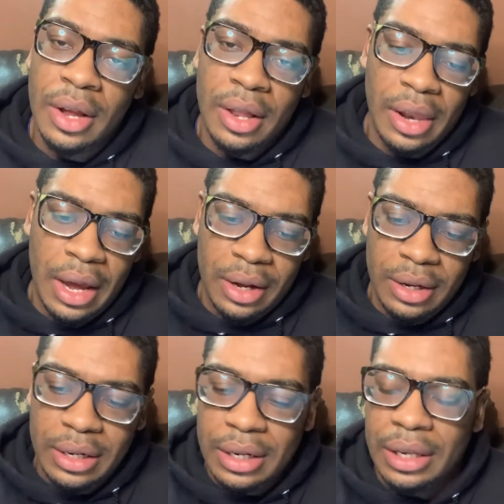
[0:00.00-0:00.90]
like
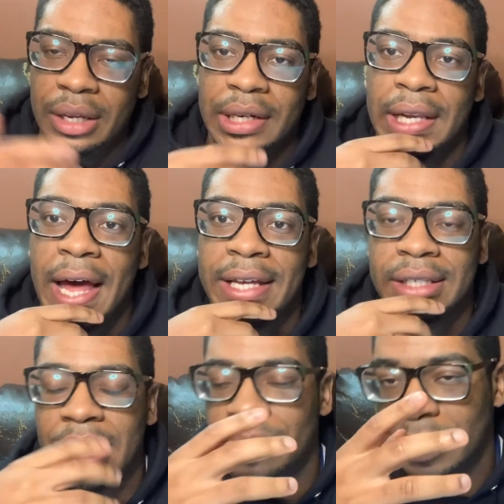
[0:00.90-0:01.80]
in the in the last
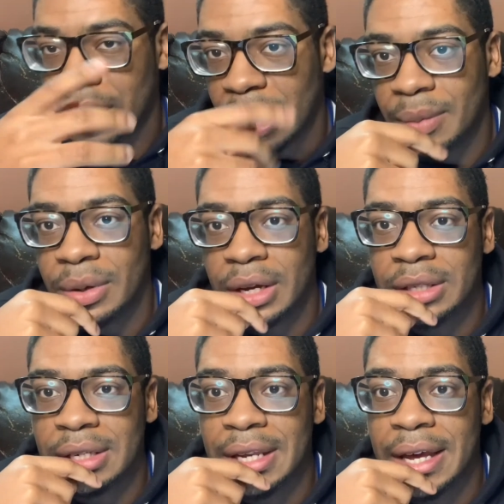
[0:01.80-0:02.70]
game, the game
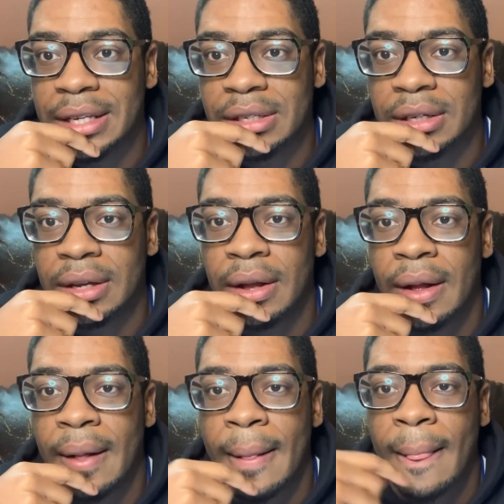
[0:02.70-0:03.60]
against the Nets.
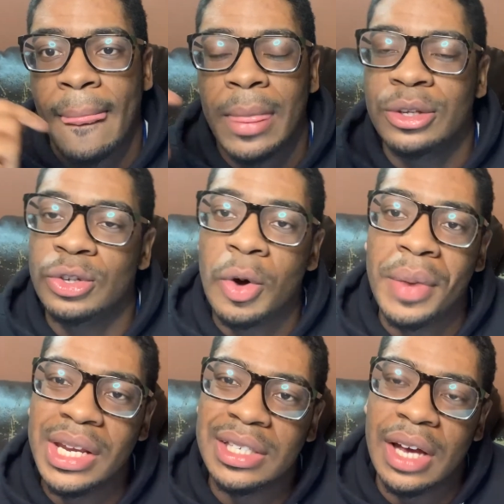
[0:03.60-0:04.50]
So
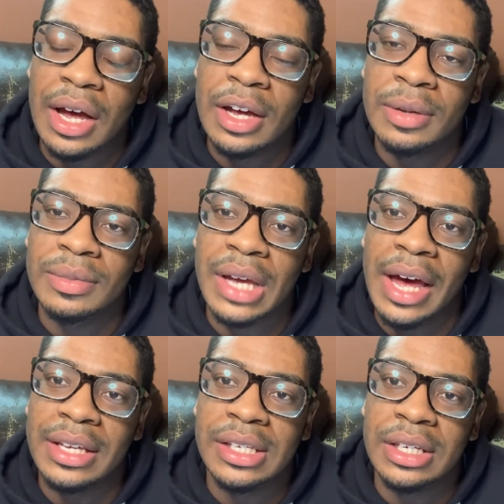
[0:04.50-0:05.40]
many times
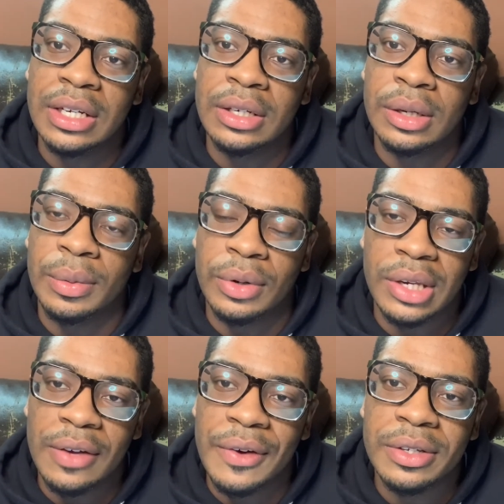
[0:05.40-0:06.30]
I seen
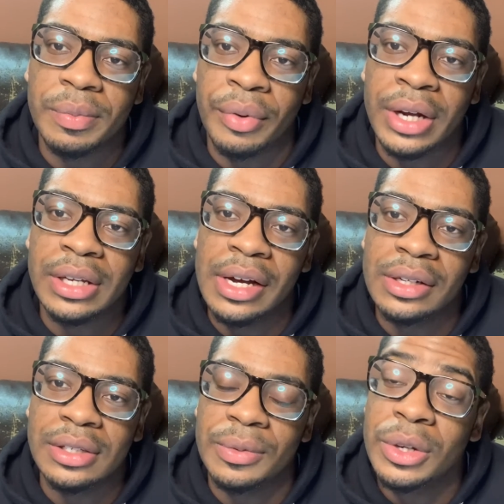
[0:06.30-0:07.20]
defensive
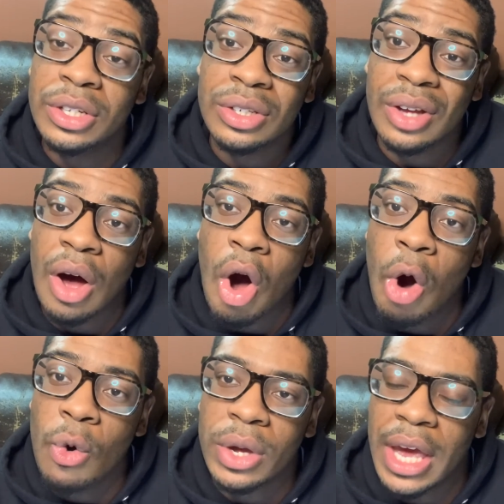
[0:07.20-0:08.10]
breakdowns, which is
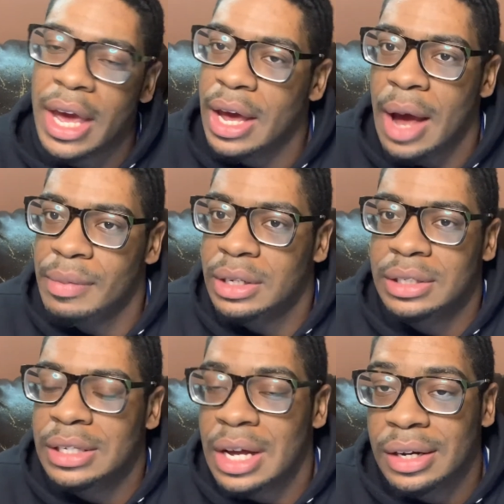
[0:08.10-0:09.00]
okay. I mean, it's
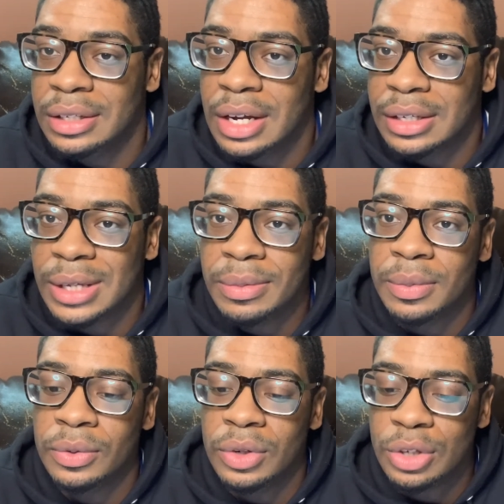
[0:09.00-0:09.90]
it's not it's not
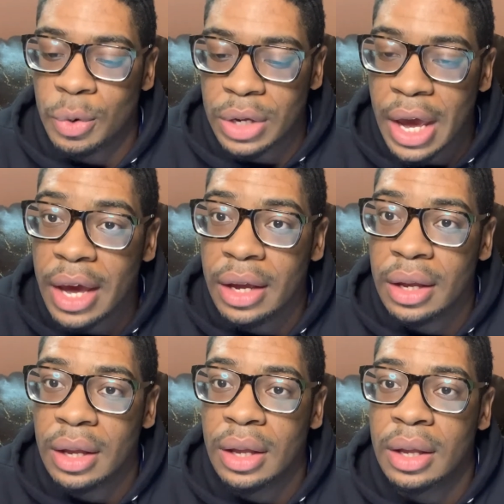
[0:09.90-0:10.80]
acceptable. It's okay.
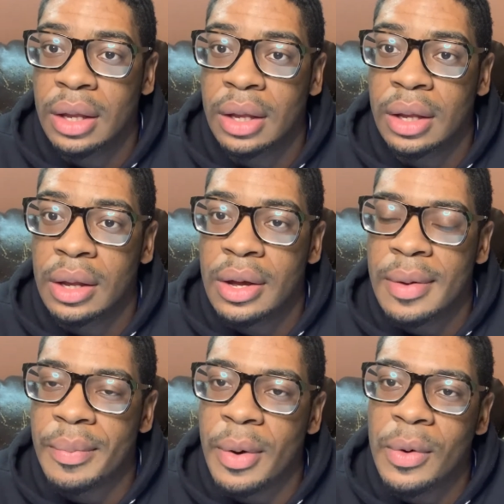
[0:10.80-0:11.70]

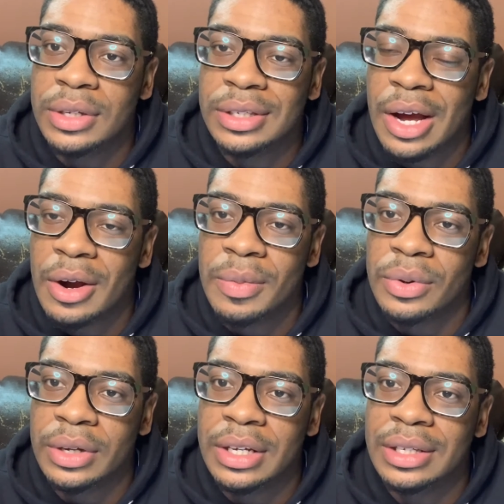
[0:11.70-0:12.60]
But what's
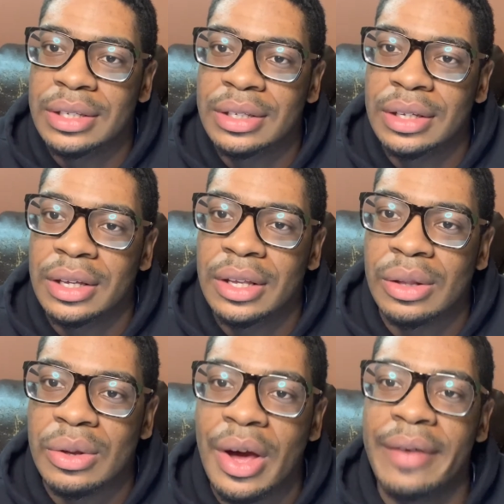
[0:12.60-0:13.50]
terrible is
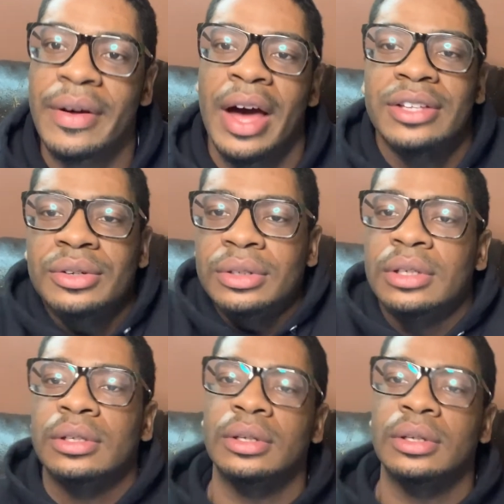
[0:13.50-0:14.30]
you have guys doing this.